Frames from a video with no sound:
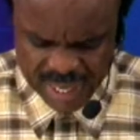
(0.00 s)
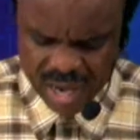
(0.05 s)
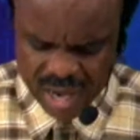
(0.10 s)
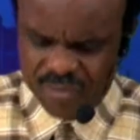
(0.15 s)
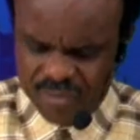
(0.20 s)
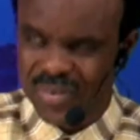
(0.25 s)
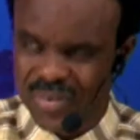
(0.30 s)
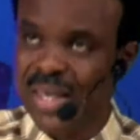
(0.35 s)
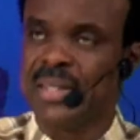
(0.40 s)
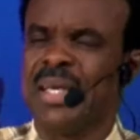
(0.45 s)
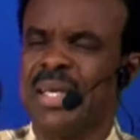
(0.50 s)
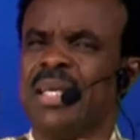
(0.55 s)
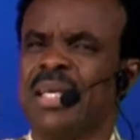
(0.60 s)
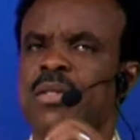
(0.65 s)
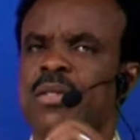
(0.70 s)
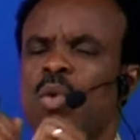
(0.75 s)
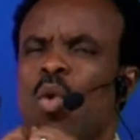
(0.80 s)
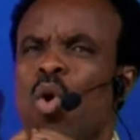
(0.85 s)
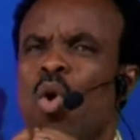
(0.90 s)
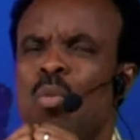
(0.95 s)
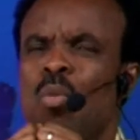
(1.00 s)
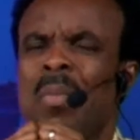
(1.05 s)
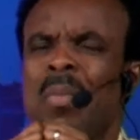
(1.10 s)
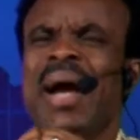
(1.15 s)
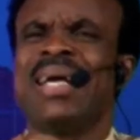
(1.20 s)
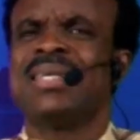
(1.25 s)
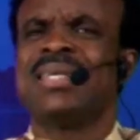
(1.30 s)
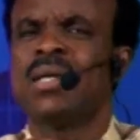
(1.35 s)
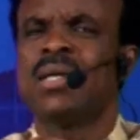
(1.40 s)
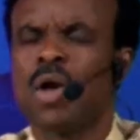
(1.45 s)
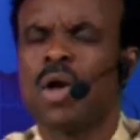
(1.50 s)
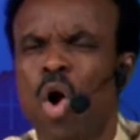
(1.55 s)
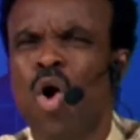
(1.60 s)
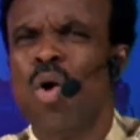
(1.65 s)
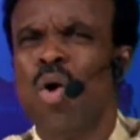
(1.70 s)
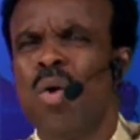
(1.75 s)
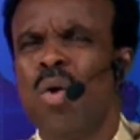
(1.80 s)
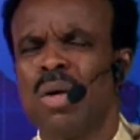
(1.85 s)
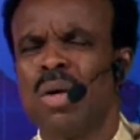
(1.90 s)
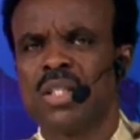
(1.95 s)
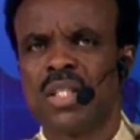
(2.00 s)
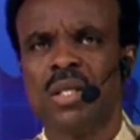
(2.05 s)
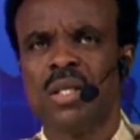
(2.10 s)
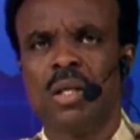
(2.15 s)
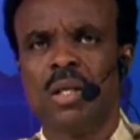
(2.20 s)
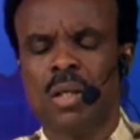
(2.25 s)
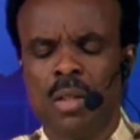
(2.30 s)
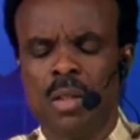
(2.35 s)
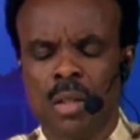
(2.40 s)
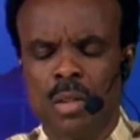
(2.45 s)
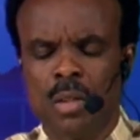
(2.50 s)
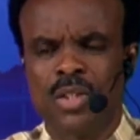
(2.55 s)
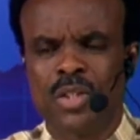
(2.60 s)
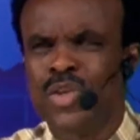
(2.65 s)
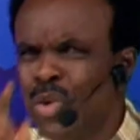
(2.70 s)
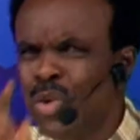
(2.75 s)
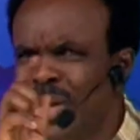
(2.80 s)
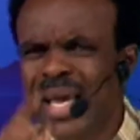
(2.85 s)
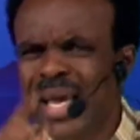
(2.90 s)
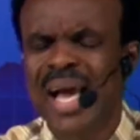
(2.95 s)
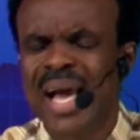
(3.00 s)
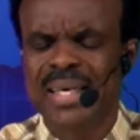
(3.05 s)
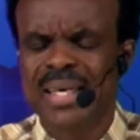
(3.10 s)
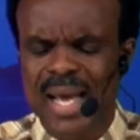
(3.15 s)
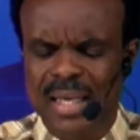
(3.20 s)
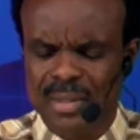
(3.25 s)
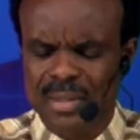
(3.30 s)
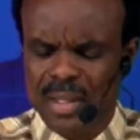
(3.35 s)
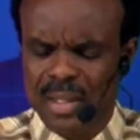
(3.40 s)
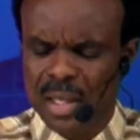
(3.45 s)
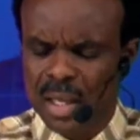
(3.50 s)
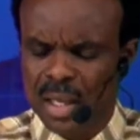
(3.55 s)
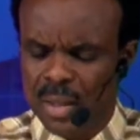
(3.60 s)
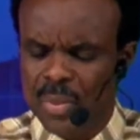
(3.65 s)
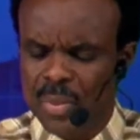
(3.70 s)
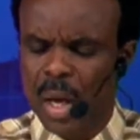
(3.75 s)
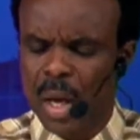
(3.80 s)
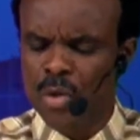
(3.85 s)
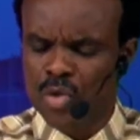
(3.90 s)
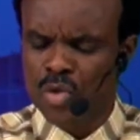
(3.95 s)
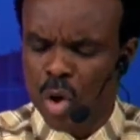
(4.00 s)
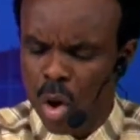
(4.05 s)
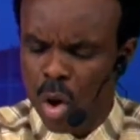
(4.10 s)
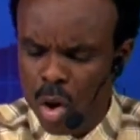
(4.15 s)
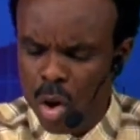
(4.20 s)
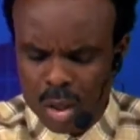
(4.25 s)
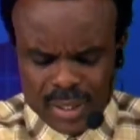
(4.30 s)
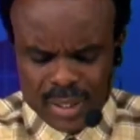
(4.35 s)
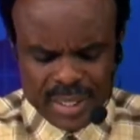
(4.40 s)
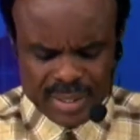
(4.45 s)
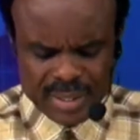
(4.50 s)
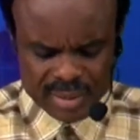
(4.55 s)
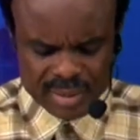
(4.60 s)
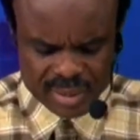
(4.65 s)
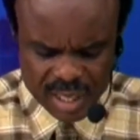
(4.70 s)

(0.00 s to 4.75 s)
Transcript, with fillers: the afflicted." Oh my God. Did you hear that? That God is